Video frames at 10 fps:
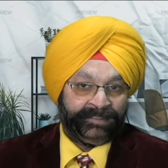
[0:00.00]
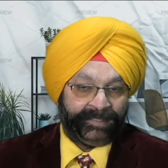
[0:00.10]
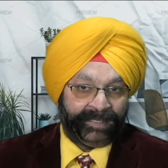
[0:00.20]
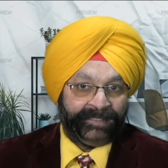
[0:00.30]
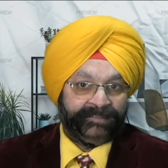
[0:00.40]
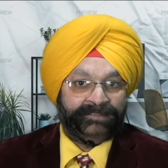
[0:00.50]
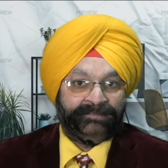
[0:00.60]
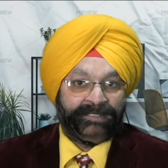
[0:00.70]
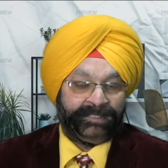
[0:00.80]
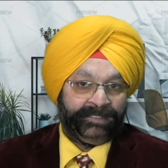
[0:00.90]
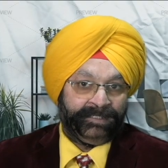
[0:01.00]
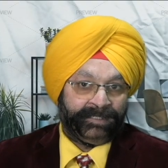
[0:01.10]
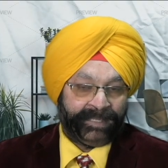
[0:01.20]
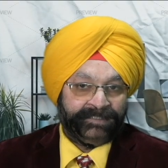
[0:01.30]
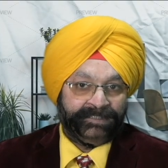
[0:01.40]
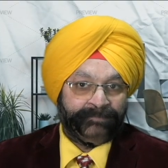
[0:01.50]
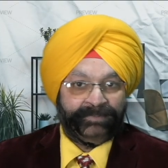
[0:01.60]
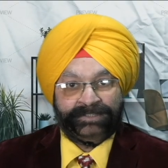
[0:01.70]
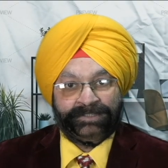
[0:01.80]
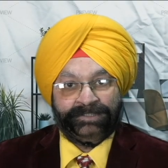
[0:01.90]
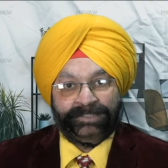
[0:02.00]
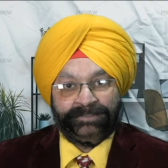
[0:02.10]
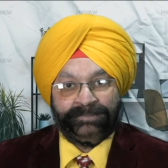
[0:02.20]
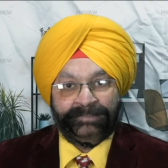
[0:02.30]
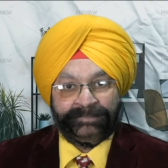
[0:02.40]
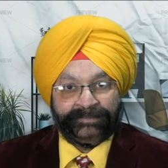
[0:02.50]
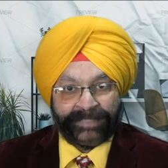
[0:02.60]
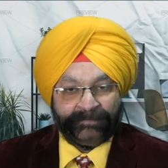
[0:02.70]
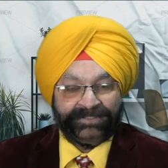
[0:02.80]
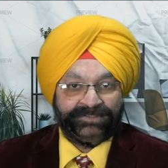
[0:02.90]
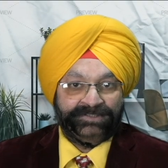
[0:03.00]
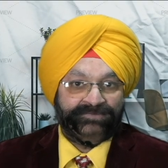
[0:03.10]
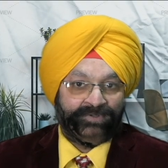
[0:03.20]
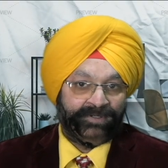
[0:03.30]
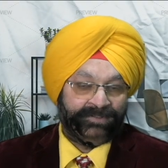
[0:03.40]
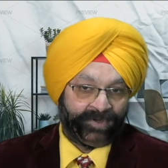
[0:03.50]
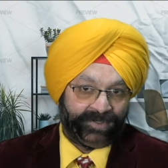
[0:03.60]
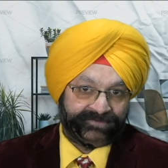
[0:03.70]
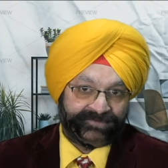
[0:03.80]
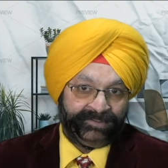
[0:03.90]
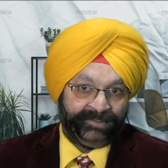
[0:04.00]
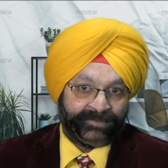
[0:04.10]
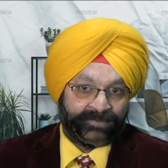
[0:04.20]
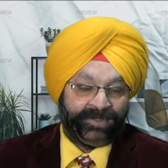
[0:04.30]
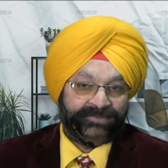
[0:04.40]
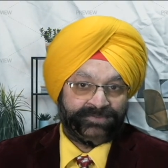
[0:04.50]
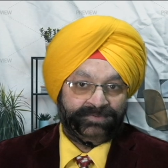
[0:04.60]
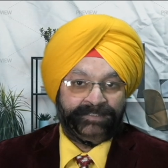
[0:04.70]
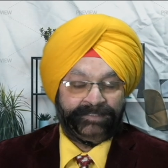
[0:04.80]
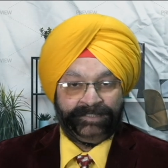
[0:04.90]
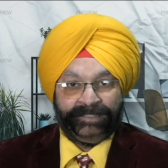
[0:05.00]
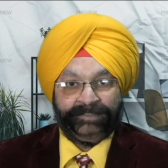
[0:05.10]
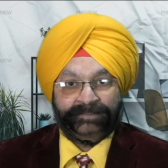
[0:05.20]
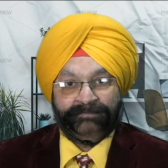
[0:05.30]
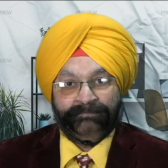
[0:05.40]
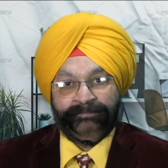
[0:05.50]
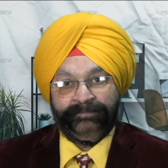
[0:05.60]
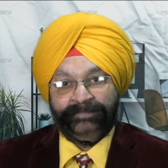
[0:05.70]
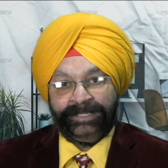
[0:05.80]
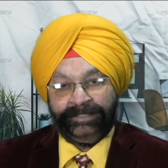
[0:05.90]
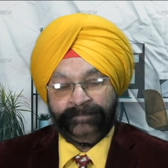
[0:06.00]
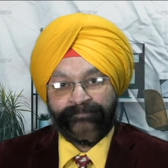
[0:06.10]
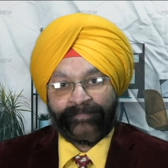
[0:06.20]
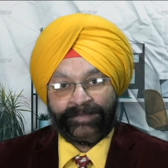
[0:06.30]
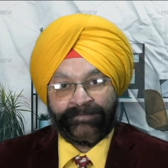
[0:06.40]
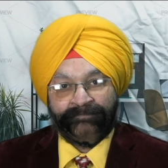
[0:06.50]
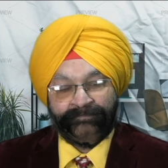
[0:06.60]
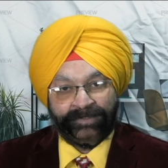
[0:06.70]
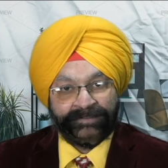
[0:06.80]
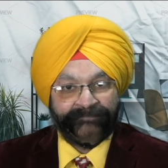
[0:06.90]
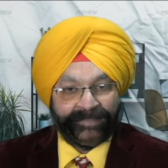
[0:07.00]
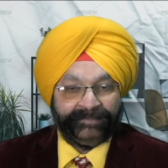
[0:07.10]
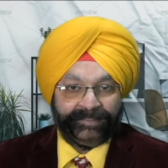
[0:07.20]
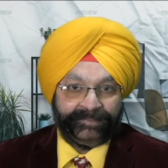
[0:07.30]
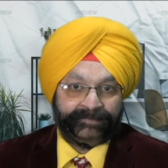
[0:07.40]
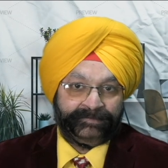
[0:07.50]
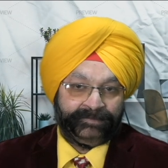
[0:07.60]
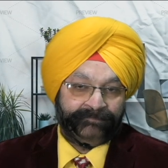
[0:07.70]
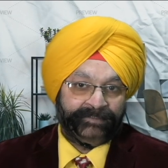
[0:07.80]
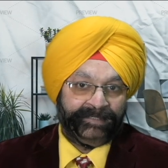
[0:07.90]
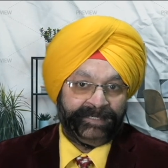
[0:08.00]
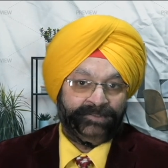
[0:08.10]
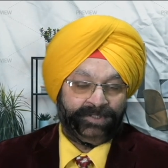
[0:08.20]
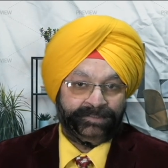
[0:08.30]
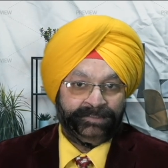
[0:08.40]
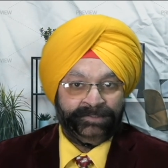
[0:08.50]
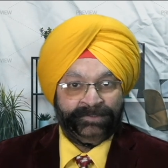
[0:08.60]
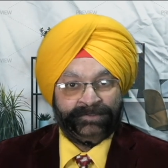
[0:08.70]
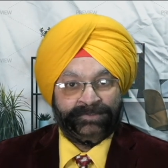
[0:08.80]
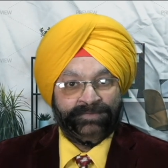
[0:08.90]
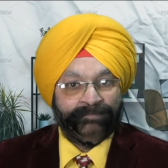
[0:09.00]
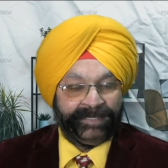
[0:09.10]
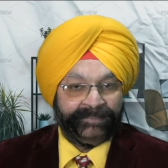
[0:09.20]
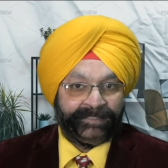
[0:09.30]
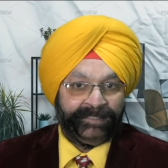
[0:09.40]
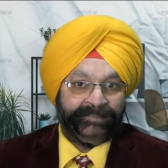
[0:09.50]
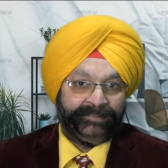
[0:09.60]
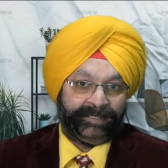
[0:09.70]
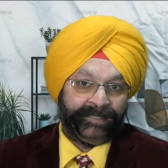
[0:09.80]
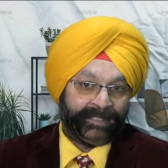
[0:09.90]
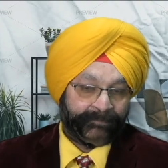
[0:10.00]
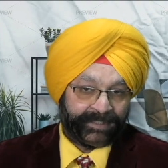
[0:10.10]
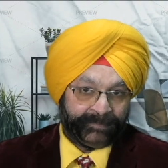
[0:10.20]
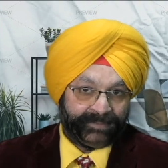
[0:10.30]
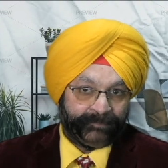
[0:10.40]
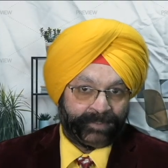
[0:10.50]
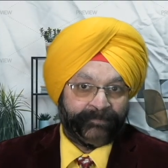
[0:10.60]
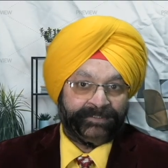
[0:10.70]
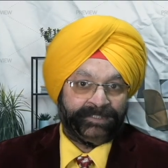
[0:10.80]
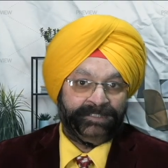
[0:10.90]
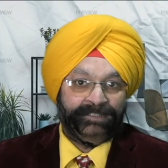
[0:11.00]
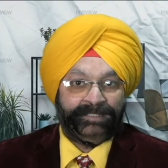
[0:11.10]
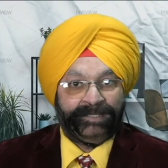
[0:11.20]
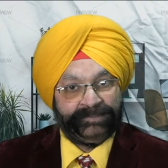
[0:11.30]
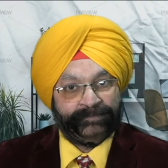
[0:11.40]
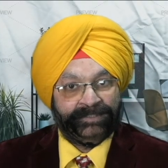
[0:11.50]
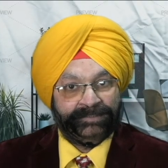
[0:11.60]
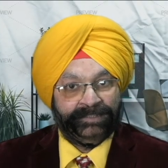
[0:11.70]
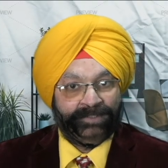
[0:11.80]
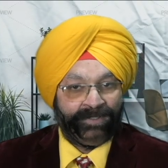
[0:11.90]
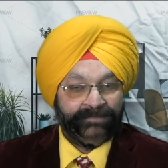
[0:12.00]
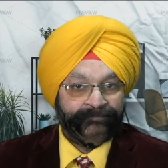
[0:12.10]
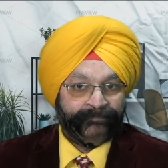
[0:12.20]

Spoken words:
and any particular damages or loss caused to the tenant for the failure of the landlord to maintain and upkeep the property as per the law.